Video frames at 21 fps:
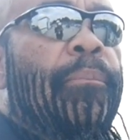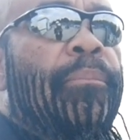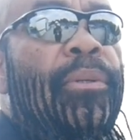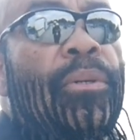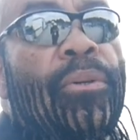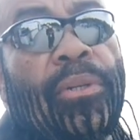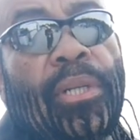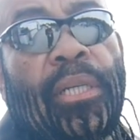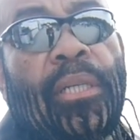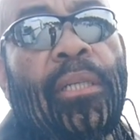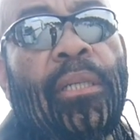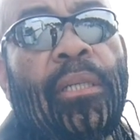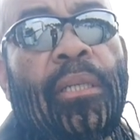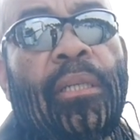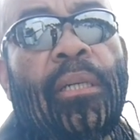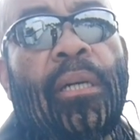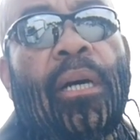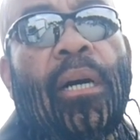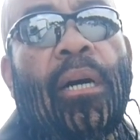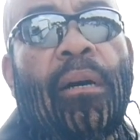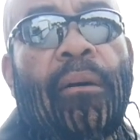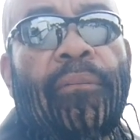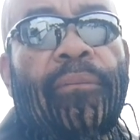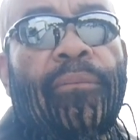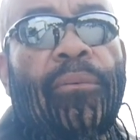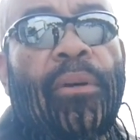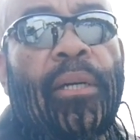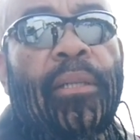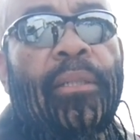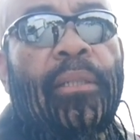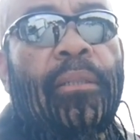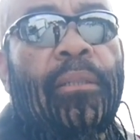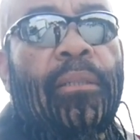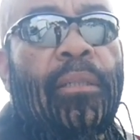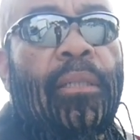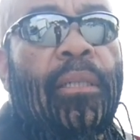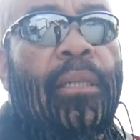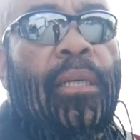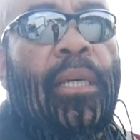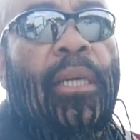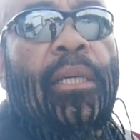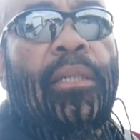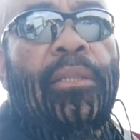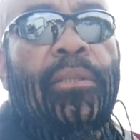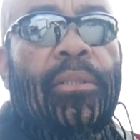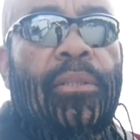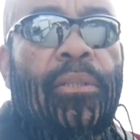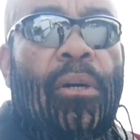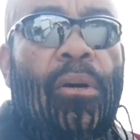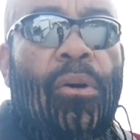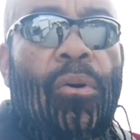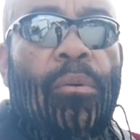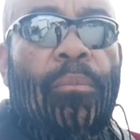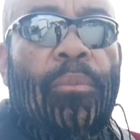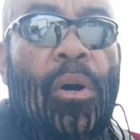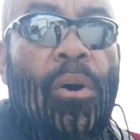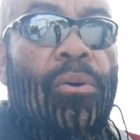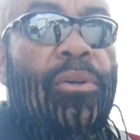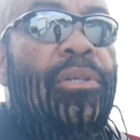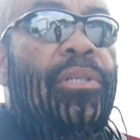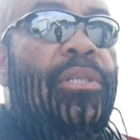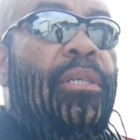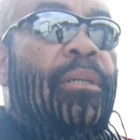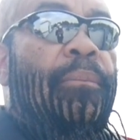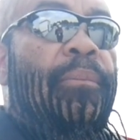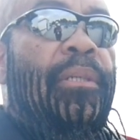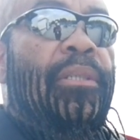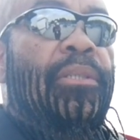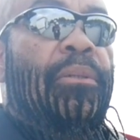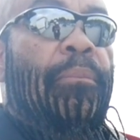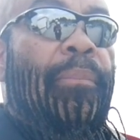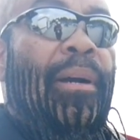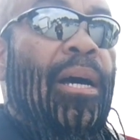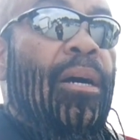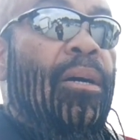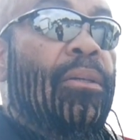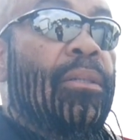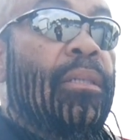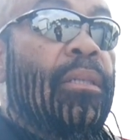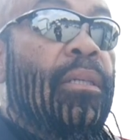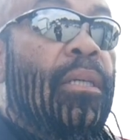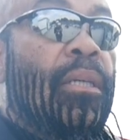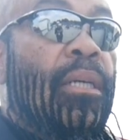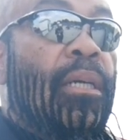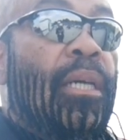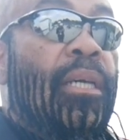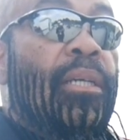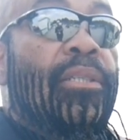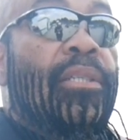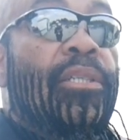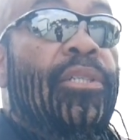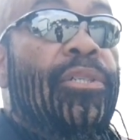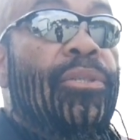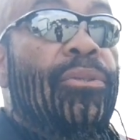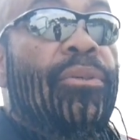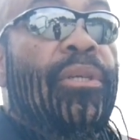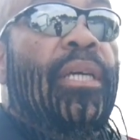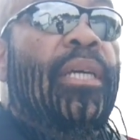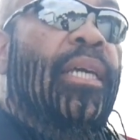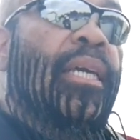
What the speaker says: beauty of what Keys to Home Ownership is about is that you can